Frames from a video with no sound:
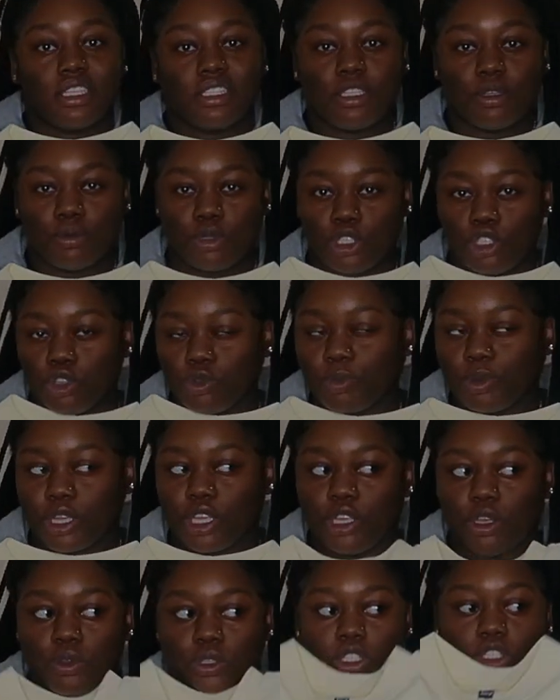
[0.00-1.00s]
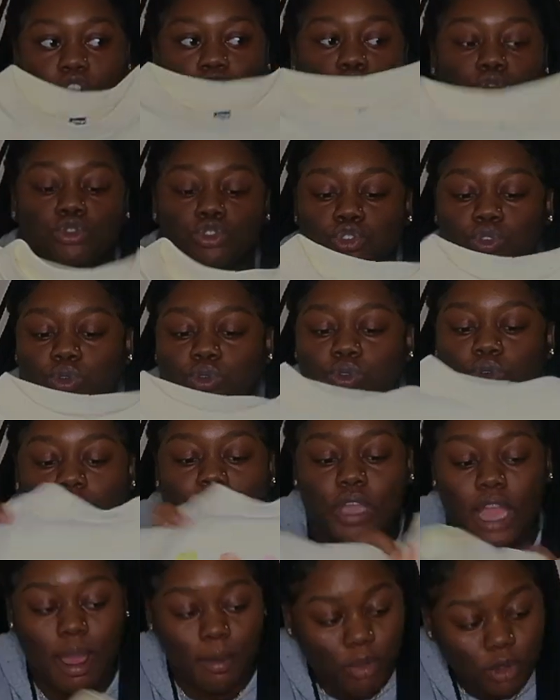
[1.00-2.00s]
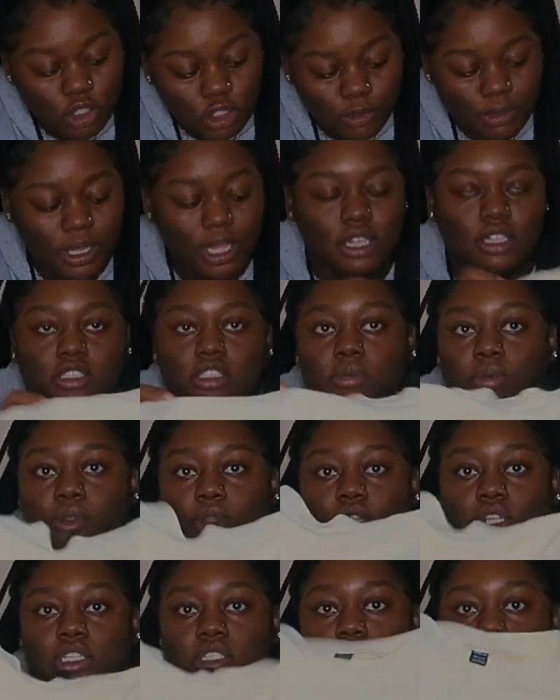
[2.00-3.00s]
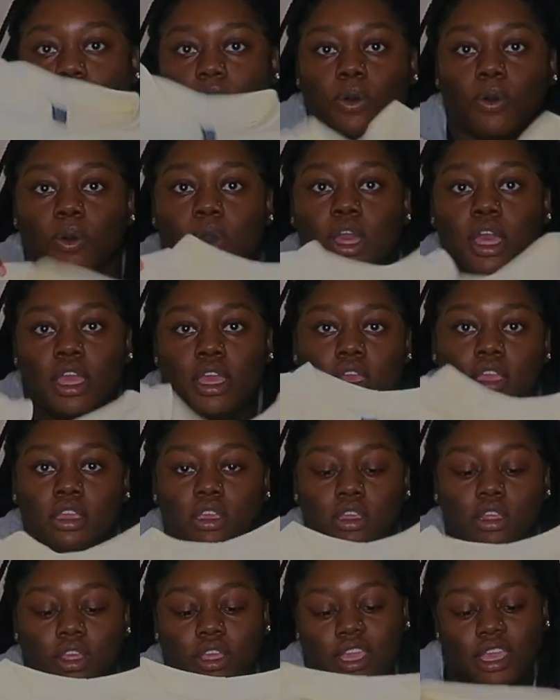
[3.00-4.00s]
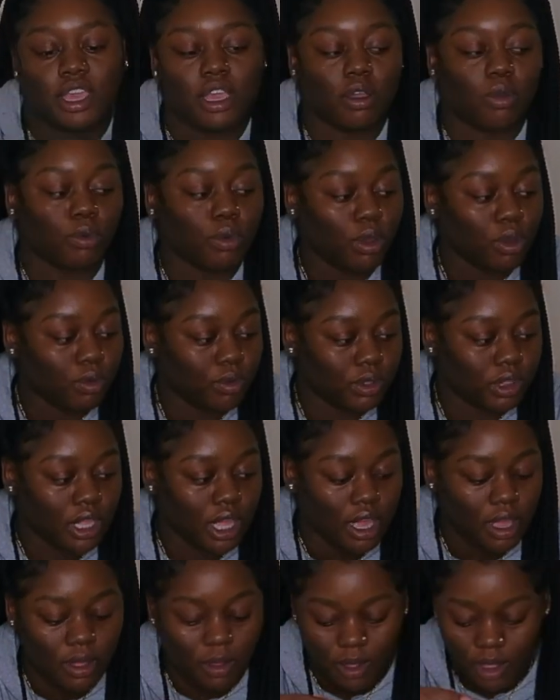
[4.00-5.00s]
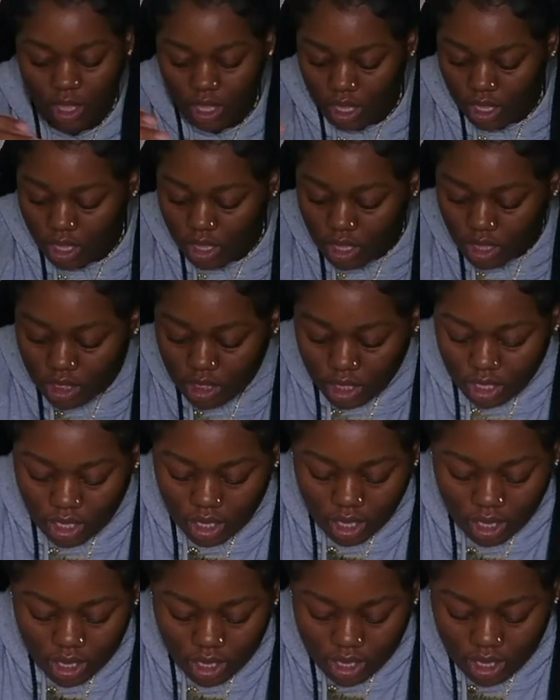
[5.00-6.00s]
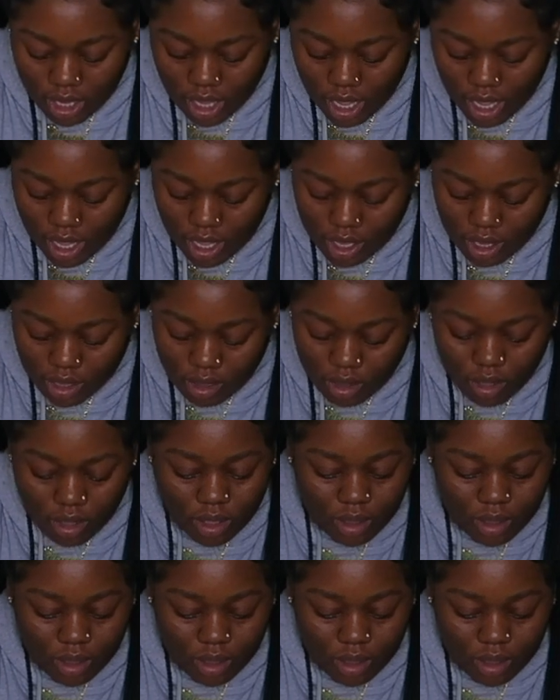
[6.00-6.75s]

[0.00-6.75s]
because it was super cute. It's neutral. Got multiple colors on it. So, yeah, can't go wrong with that. And then I got,